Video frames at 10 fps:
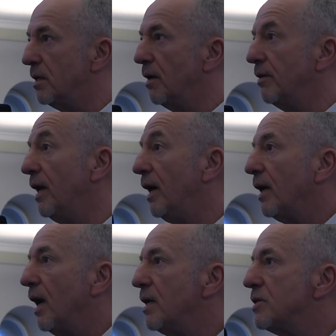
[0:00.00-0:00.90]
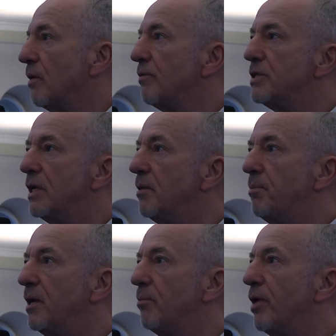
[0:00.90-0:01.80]
And in that case, obviously, the
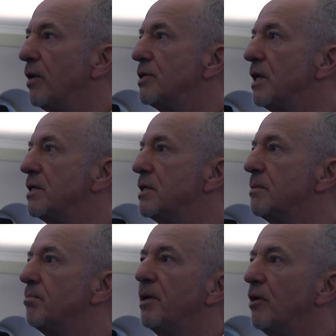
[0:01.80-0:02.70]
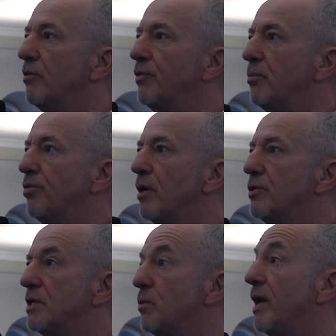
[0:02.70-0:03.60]
peer review
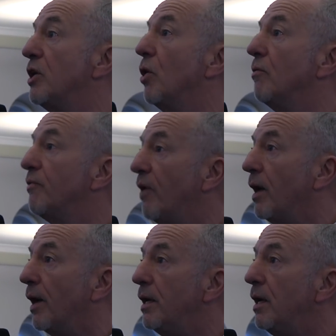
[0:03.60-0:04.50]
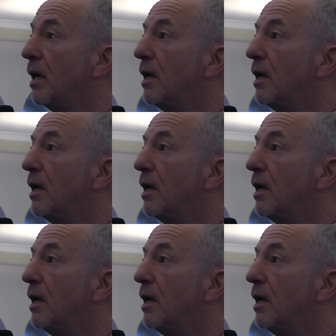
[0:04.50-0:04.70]
process went on fine,